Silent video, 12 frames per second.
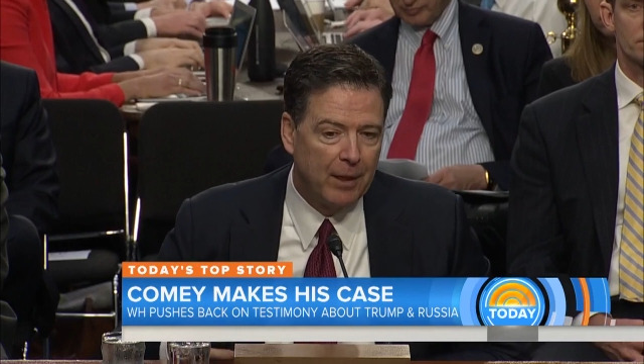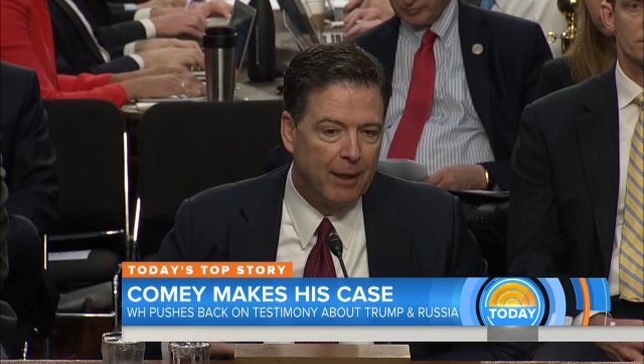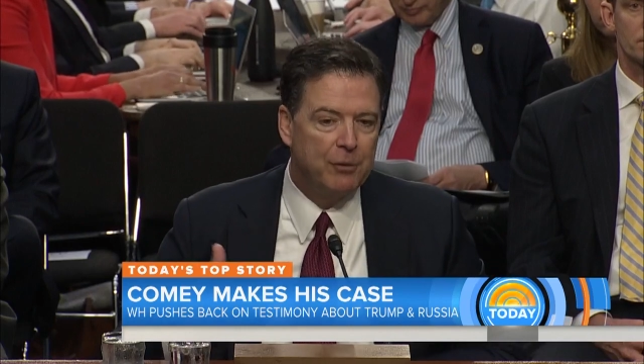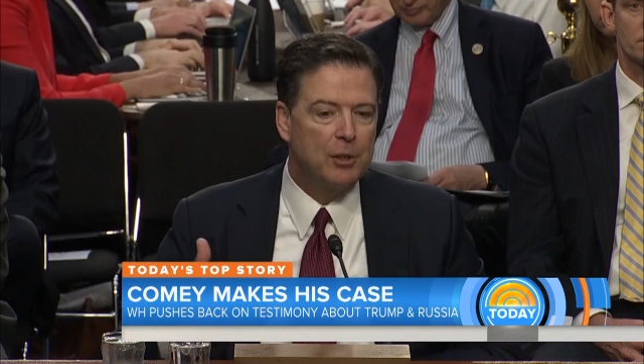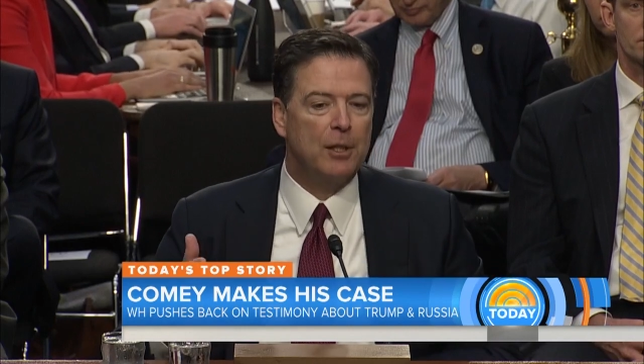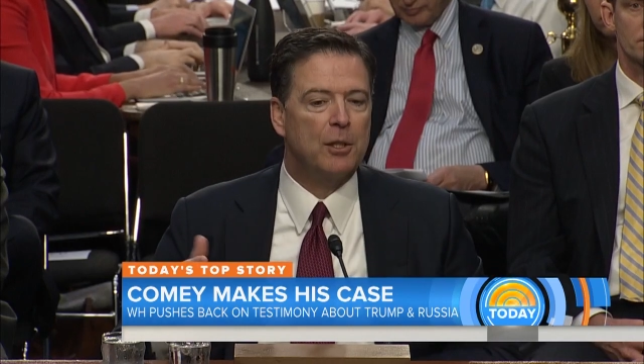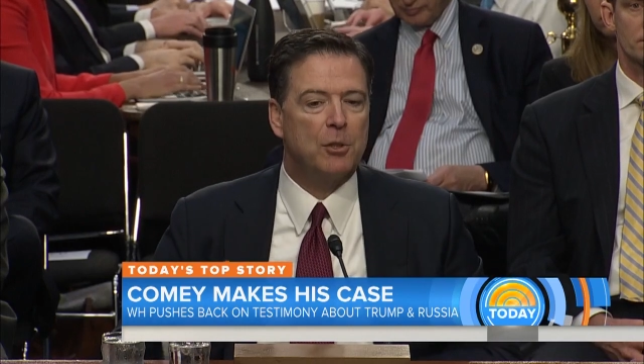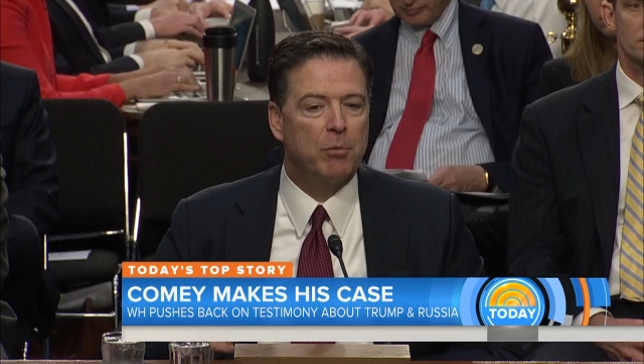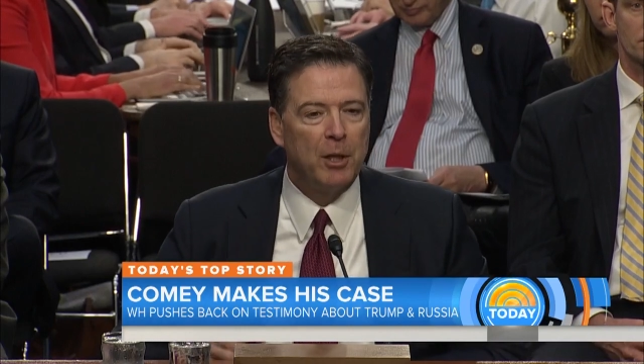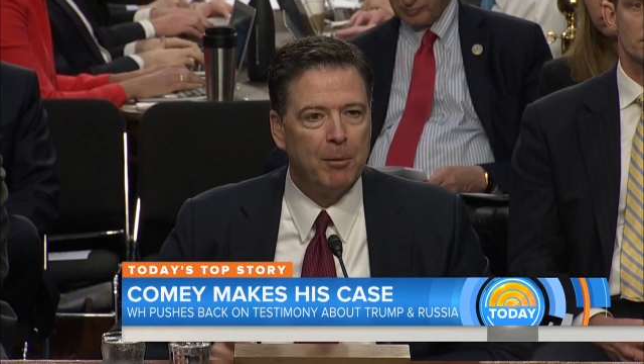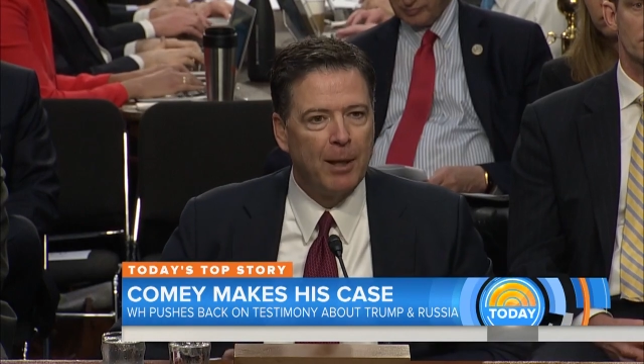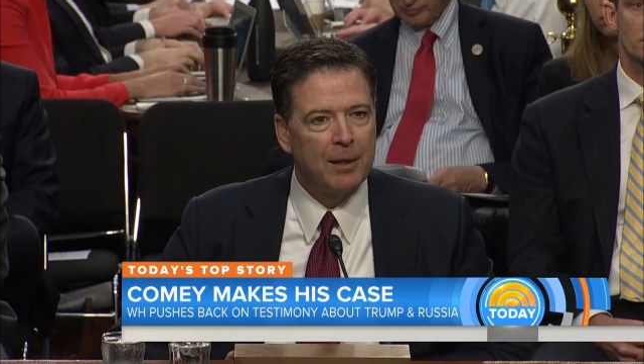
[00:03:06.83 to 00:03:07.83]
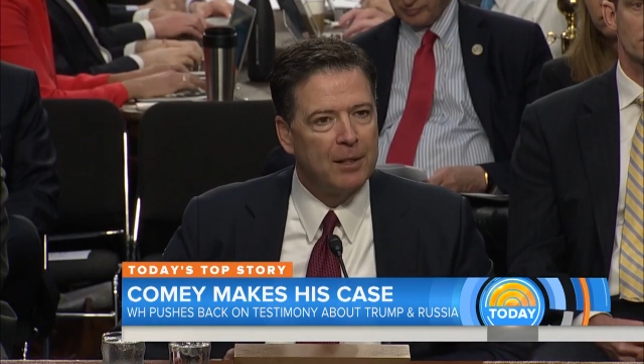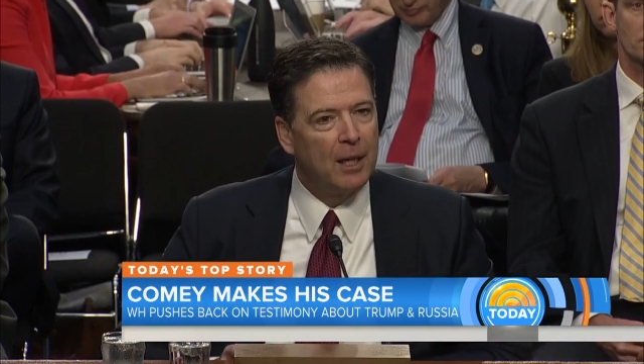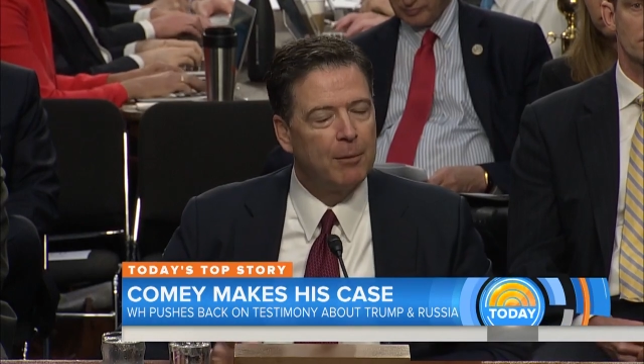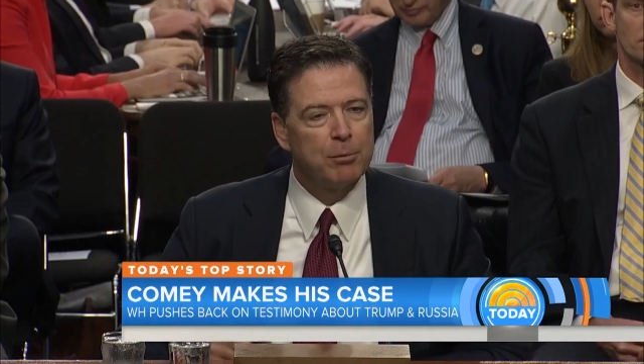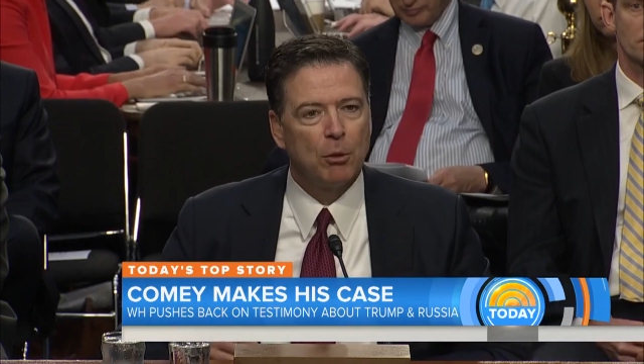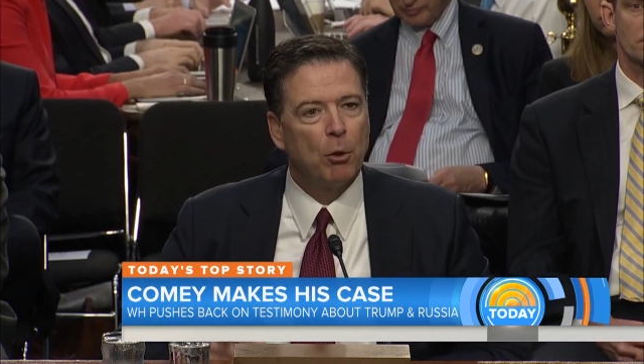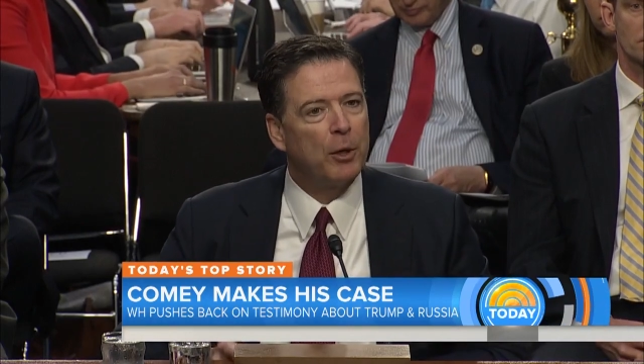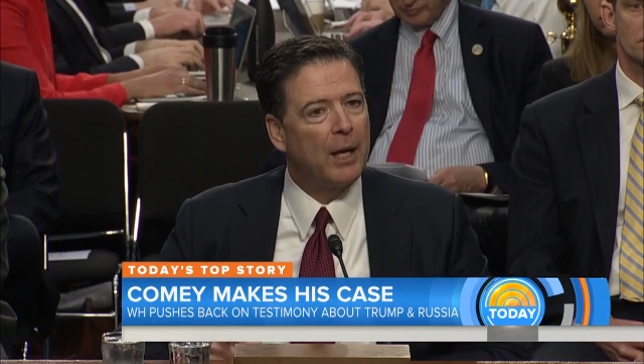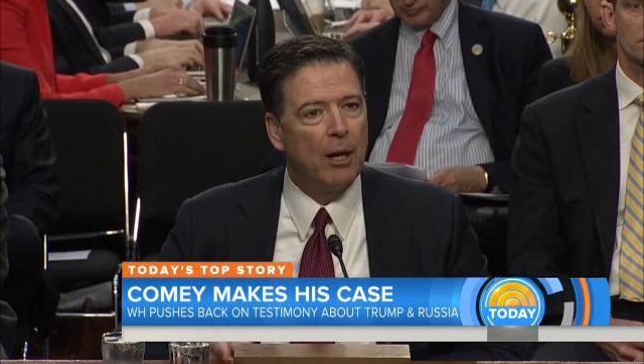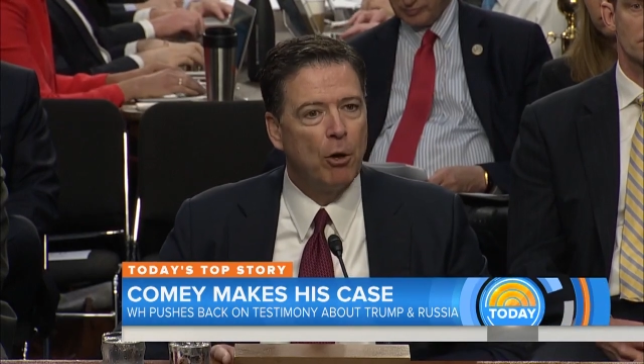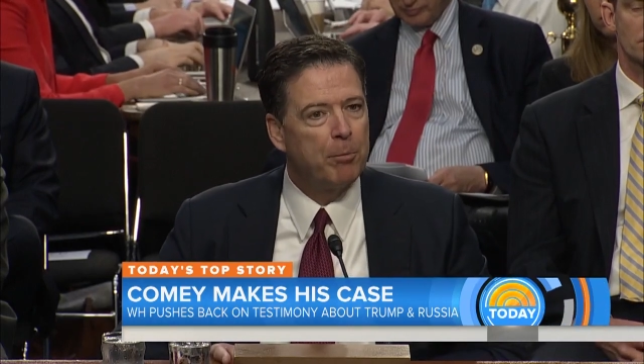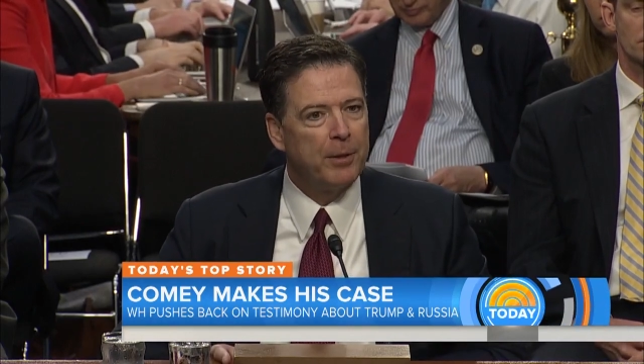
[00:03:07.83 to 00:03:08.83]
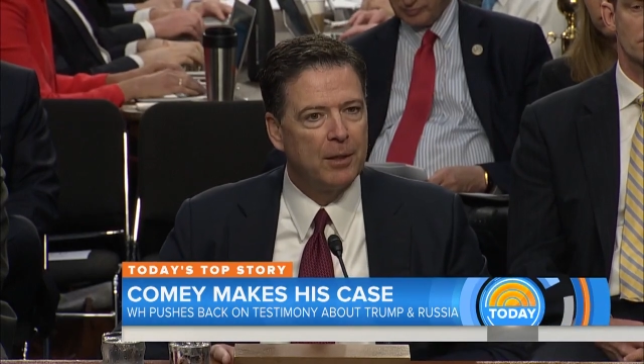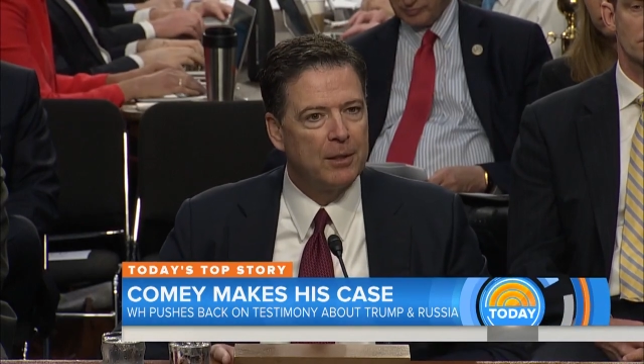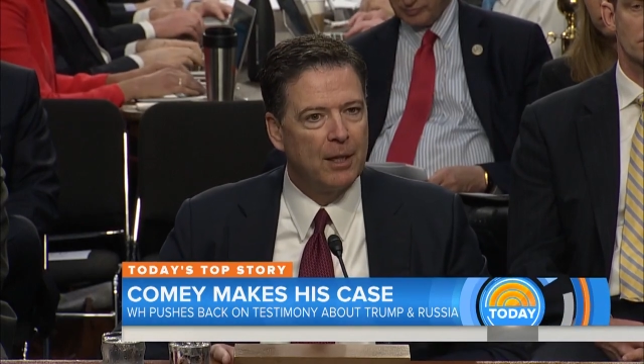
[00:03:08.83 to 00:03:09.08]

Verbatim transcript: I've seen the tweet about tapes. Lordy, I hope there are